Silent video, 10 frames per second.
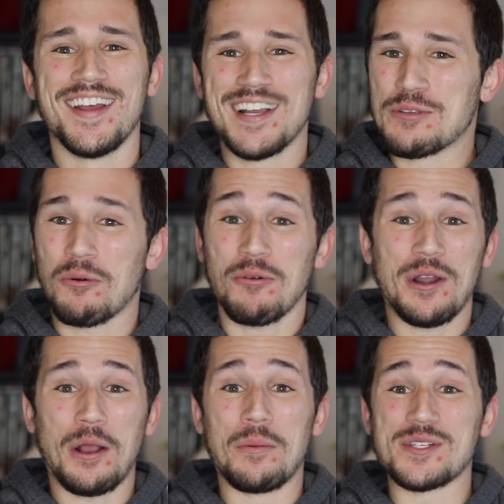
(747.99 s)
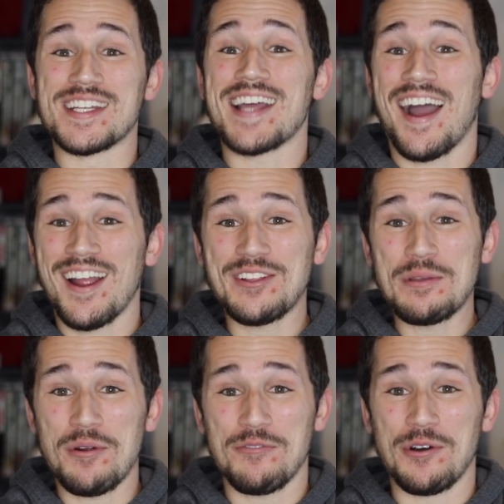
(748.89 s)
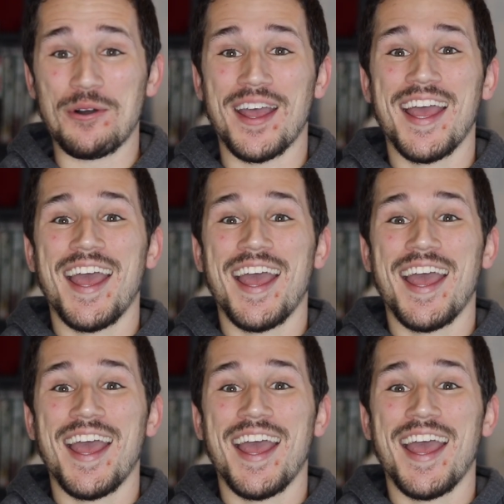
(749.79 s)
Because we're running almost entirely merfolk.